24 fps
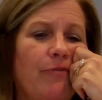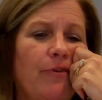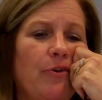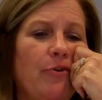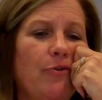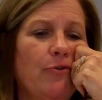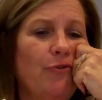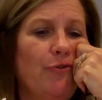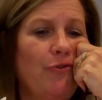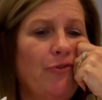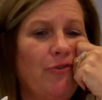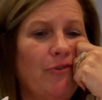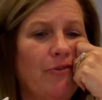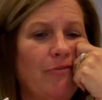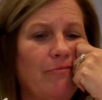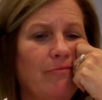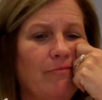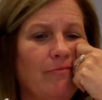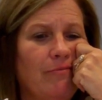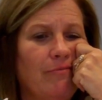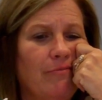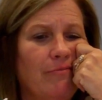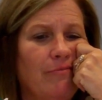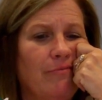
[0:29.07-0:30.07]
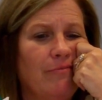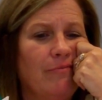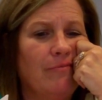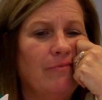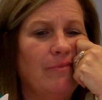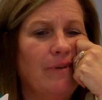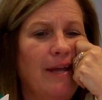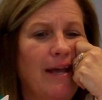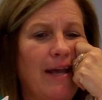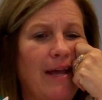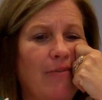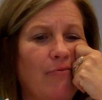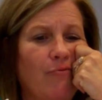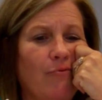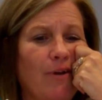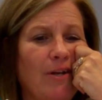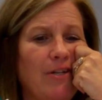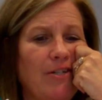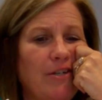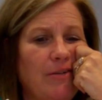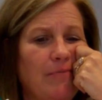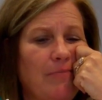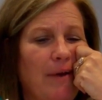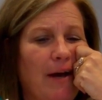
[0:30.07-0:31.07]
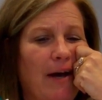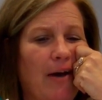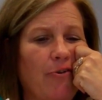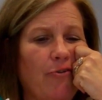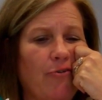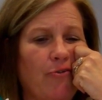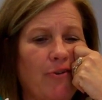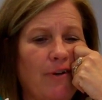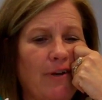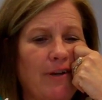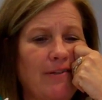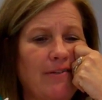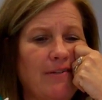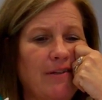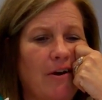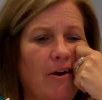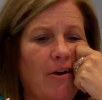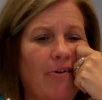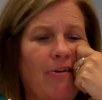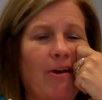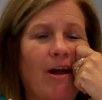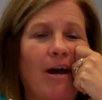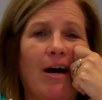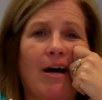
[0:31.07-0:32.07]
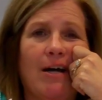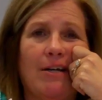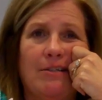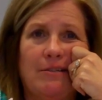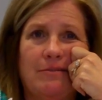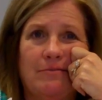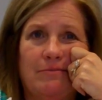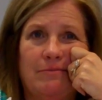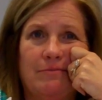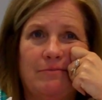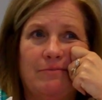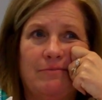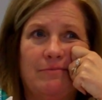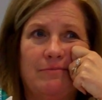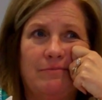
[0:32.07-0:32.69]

Diffuse and rigid boundaries are not.